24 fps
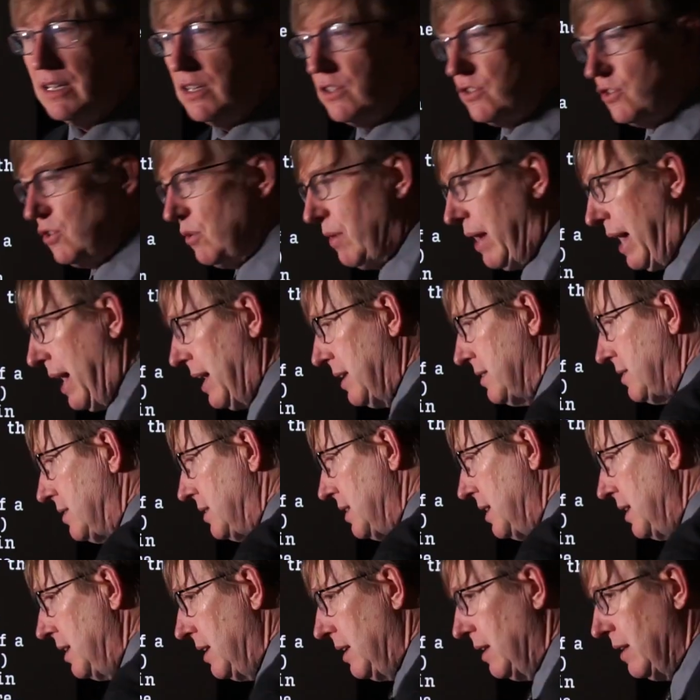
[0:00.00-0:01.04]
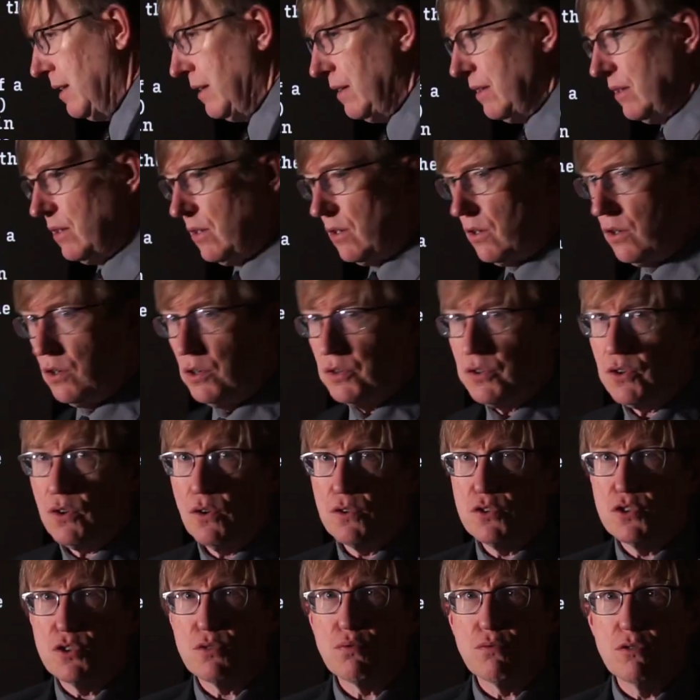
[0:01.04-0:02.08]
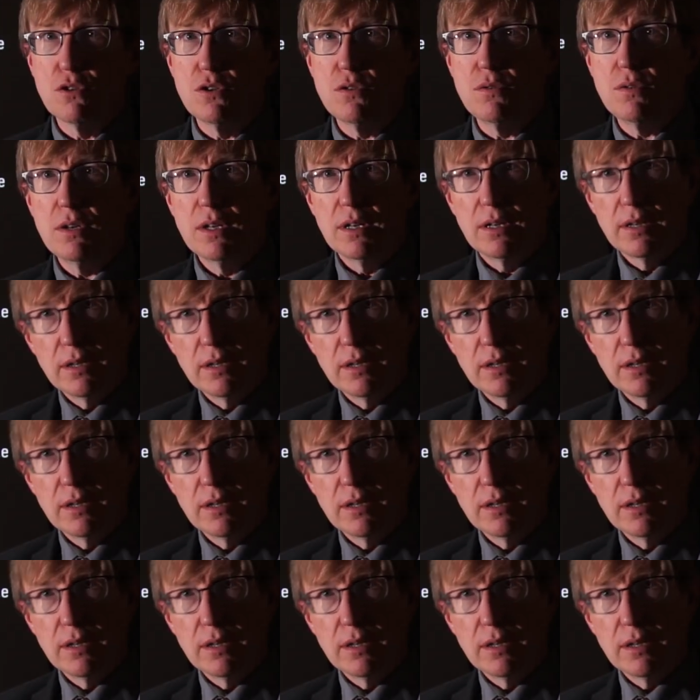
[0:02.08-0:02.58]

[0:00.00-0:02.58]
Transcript: So as the Earth goes through